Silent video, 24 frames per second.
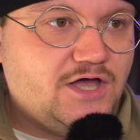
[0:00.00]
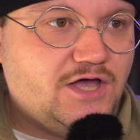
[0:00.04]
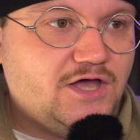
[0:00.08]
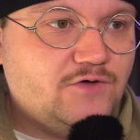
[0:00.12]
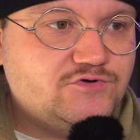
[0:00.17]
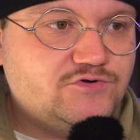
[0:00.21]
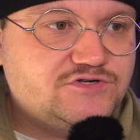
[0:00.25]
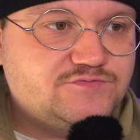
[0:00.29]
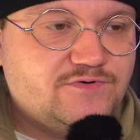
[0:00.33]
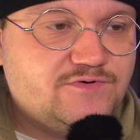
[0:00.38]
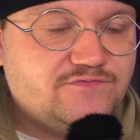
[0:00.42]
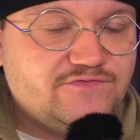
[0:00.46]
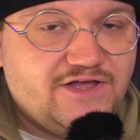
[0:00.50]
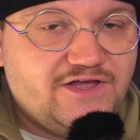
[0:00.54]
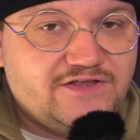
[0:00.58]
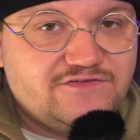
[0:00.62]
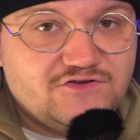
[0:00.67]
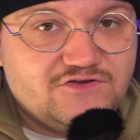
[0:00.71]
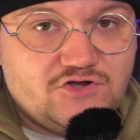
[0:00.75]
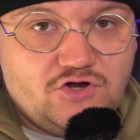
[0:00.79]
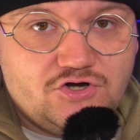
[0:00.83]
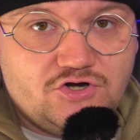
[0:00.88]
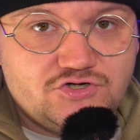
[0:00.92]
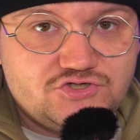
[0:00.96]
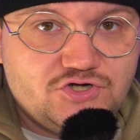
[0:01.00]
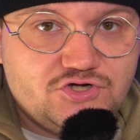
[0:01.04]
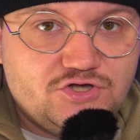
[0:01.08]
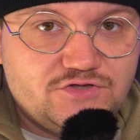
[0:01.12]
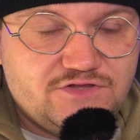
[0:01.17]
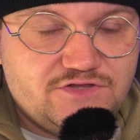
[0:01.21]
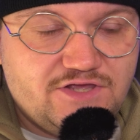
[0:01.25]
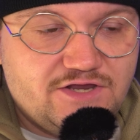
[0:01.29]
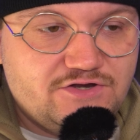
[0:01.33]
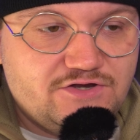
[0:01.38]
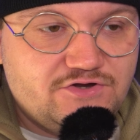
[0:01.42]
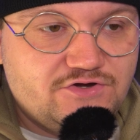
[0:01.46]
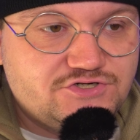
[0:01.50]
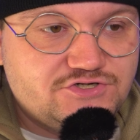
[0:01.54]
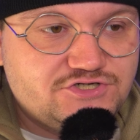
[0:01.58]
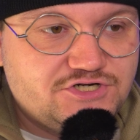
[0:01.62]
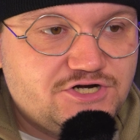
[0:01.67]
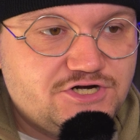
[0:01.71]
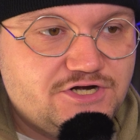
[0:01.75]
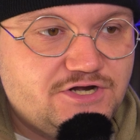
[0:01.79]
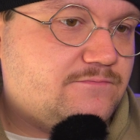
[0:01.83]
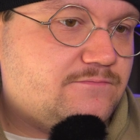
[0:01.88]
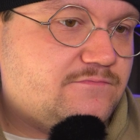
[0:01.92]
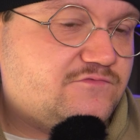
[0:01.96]
which provides a card draw at the end of your
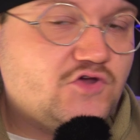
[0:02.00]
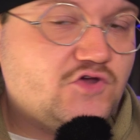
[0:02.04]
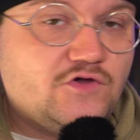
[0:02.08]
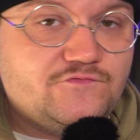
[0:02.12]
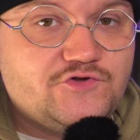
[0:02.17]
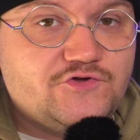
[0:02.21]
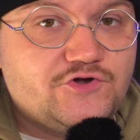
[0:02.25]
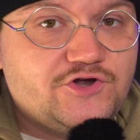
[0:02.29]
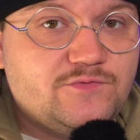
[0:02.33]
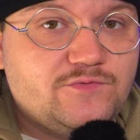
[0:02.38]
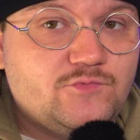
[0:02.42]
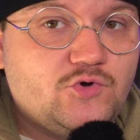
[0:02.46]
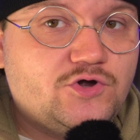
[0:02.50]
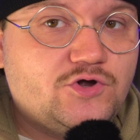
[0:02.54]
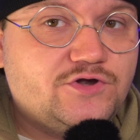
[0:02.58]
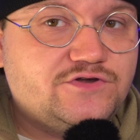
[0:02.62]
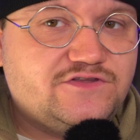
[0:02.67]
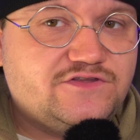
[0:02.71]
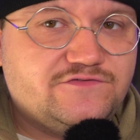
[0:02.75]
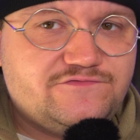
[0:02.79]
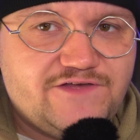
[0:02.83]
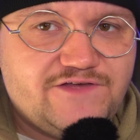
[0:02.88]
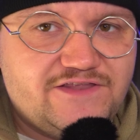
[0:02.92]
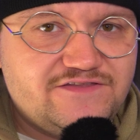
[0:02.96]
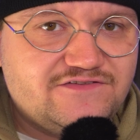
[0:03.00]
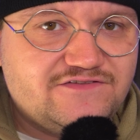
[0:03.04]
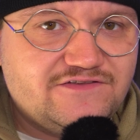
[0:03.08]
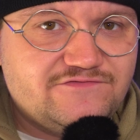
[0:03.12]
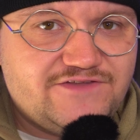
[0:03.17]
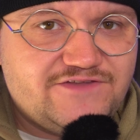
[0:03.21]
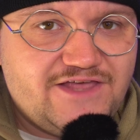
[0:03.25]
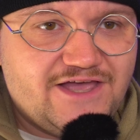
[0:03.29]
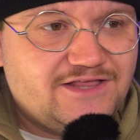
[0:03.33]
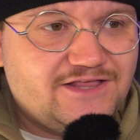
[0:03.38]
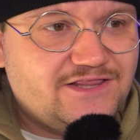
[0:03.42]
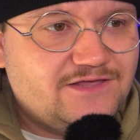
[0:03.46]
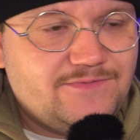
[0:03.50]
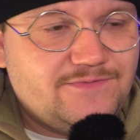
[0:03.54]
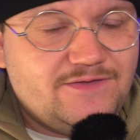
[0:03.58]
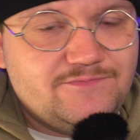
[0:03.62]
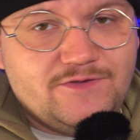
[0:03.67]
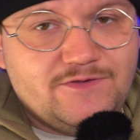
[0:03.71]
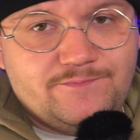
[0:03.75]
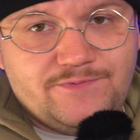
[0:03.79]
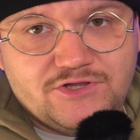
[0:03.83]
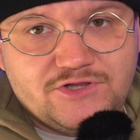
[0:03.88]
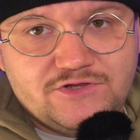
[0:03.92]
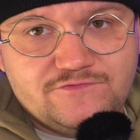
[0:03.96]
turn. So if you're in a more defensive deck, like maybe
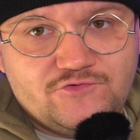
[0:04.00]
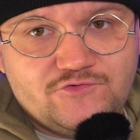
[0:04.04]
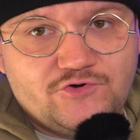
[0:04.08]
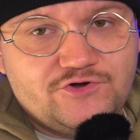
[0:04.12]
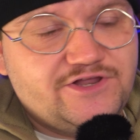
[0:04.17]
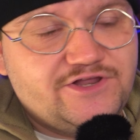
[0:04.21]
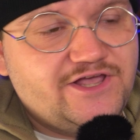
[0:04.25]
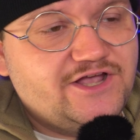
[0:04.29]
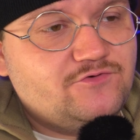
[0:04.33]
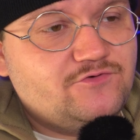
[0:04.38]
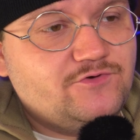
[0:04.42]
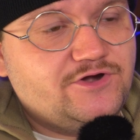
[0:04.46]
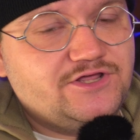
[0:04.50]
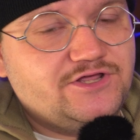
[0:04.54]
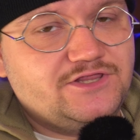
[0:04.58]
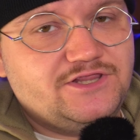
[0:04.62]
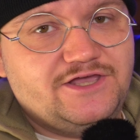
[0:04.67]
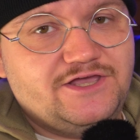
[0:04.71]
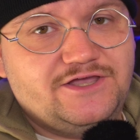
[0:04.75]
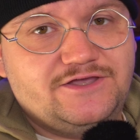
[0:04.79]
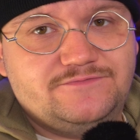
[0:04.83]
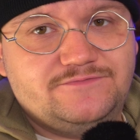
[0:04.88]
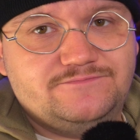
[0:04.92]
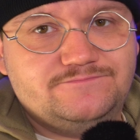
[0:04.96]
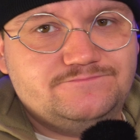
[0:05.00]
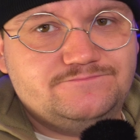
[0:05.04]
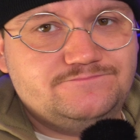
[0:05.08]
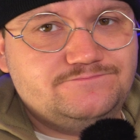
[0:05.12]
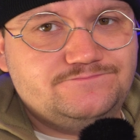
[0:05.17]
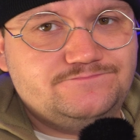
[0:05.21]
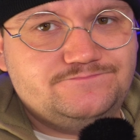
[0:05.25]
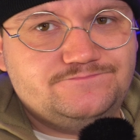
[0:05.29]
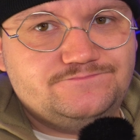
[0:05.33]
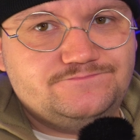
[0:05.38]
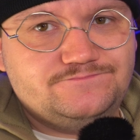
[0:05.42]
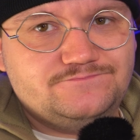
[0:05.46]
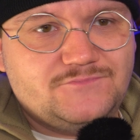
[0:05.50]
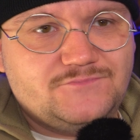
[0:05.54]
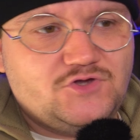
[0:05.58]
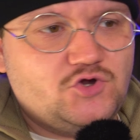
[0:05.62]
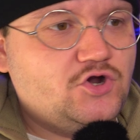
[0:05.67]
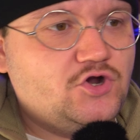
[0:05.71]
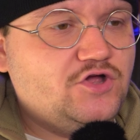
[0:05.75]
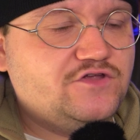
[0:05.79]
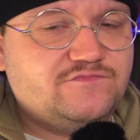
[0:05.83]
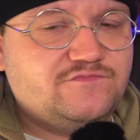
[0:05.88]
a Pillow Fort deck running like Crawl